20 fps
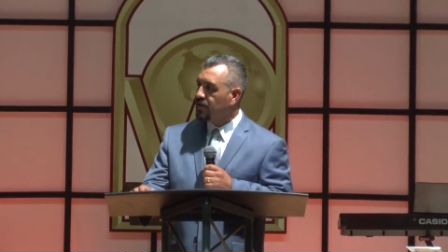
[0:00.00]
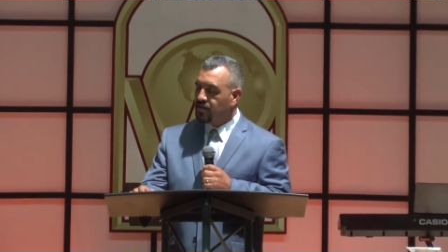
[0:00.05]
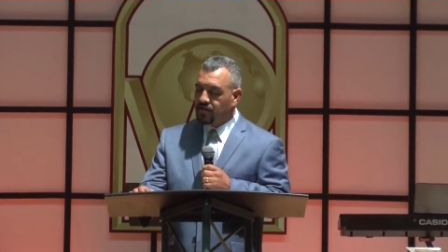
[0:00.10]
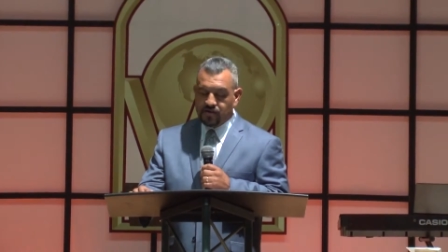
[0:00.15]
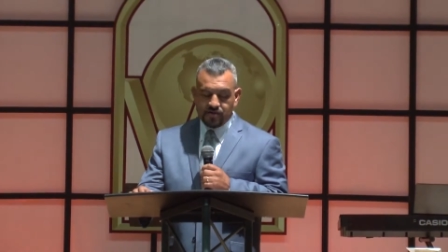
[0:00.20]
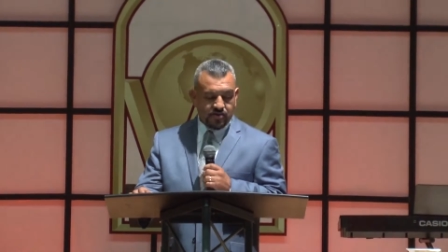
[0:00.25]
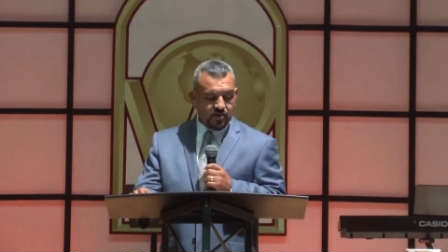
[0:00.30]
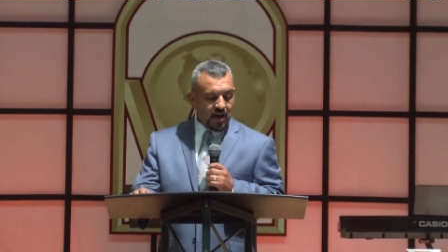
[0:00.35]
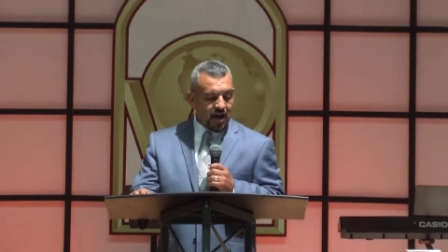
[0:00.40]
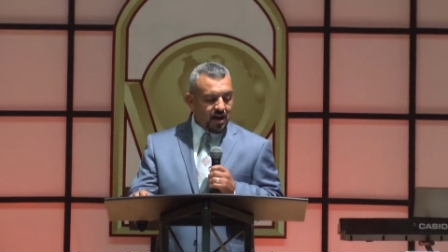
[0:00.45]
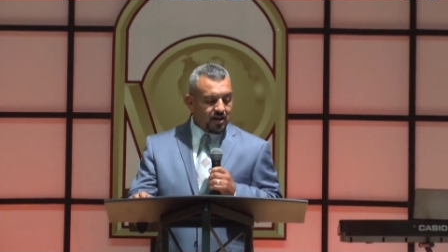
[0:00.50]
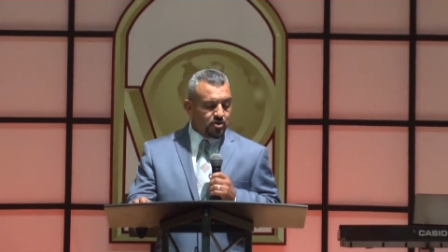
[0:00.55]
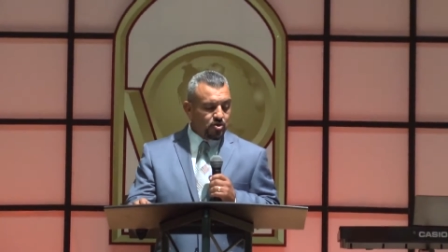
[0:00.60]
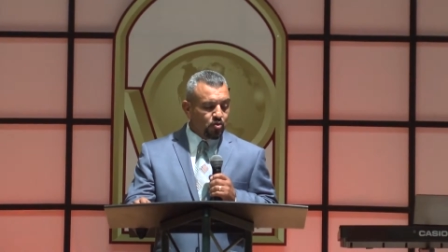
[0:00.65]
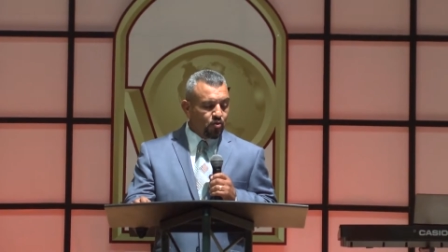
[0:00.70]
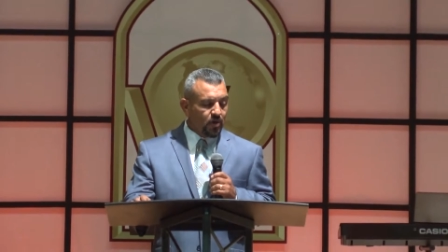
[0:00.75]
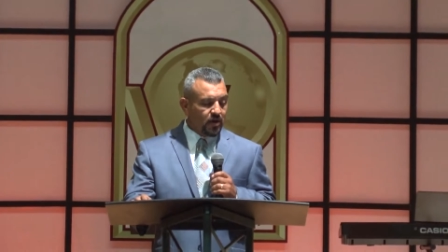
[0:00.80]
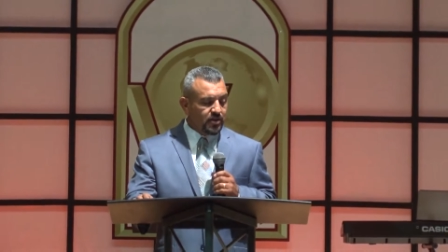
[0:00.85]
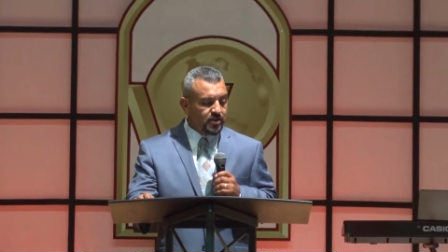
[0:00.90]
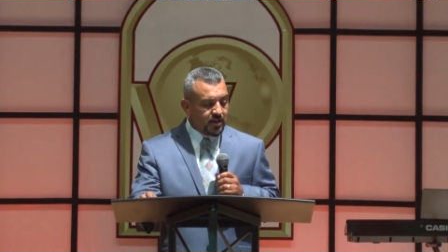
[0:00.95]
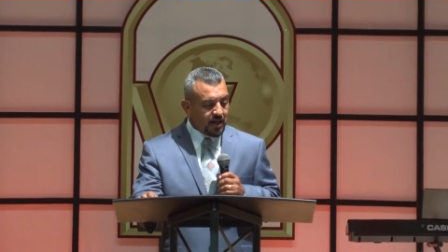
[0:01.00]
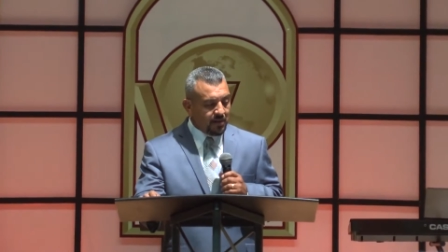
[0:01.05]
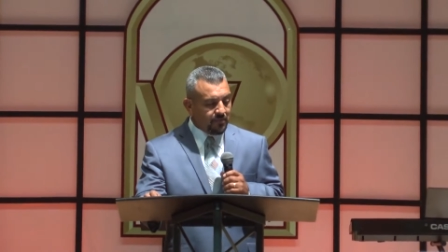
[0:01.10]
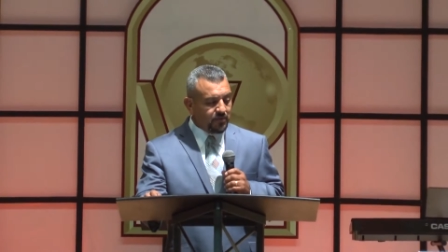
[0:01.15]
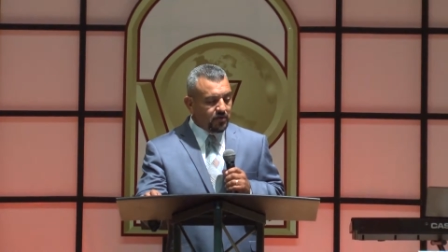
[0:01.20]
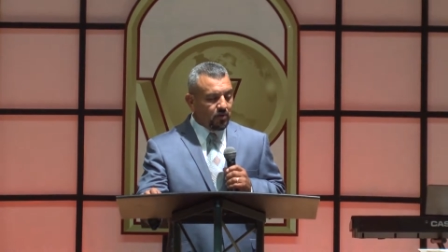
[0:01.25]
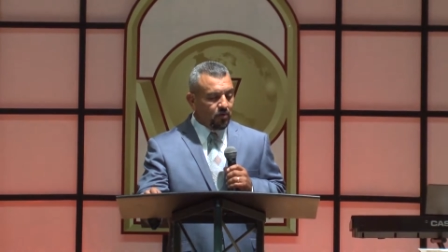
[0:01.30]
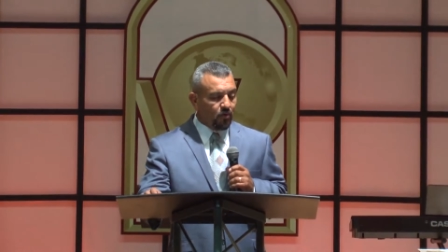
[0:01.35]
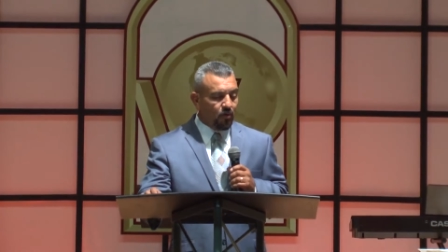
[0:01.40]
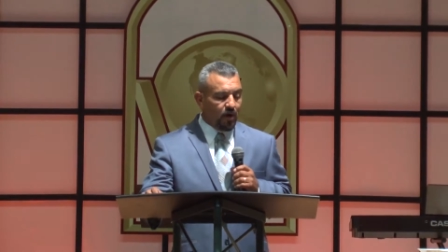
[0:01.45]
In Joshua
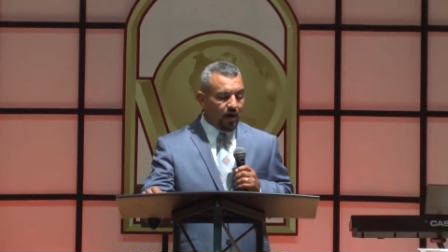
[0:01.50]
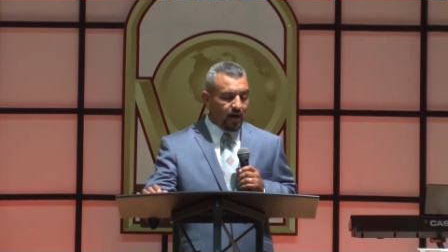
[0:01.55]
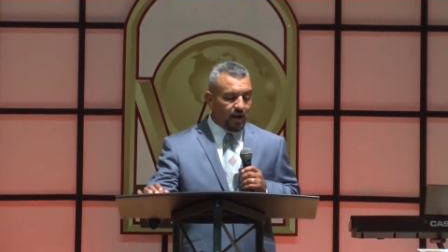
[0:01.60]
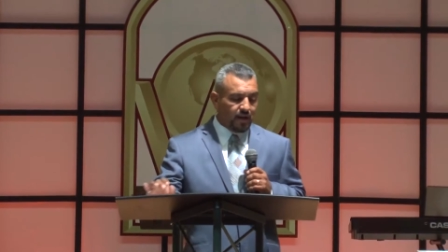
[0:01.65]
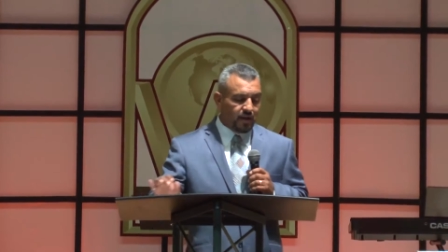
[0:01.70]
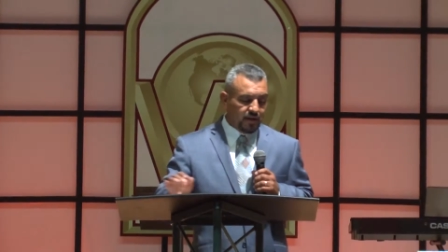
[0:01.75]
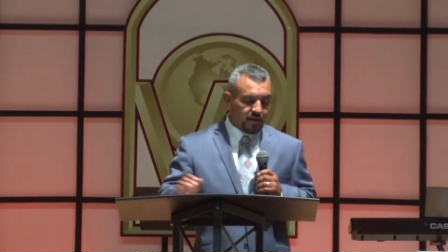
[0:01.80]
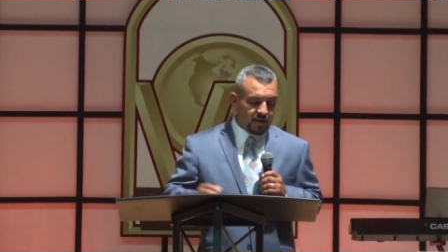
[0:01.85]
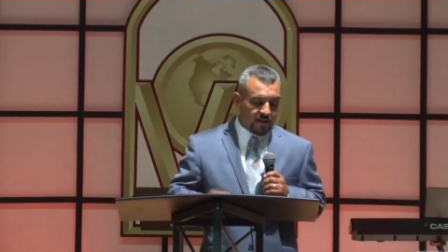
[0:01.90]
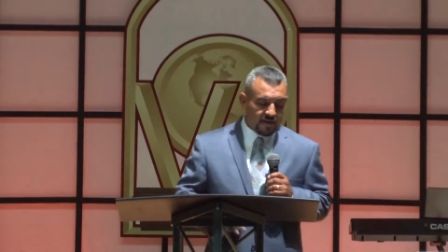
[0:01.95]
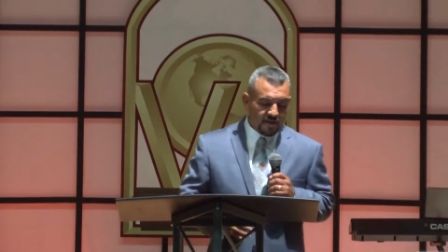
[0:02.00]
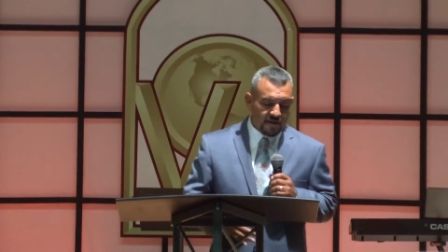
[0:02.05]
chapter 1